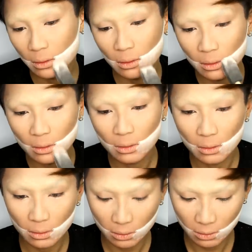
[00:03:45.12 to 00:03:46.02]

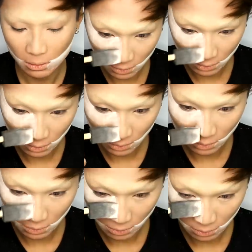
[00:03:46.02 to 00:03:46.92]

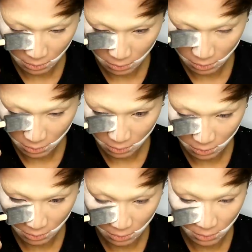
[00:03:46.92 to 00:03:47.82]

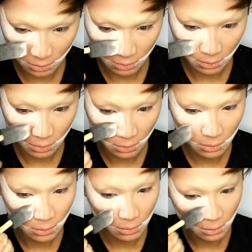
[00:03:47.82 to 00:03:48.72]

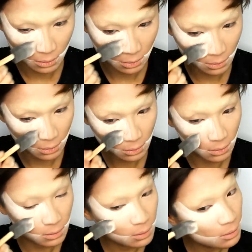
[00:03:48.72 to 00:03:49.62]

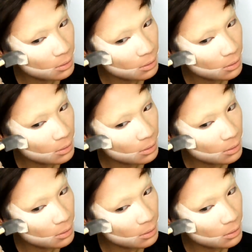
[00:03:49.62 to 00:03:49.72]
[no speech]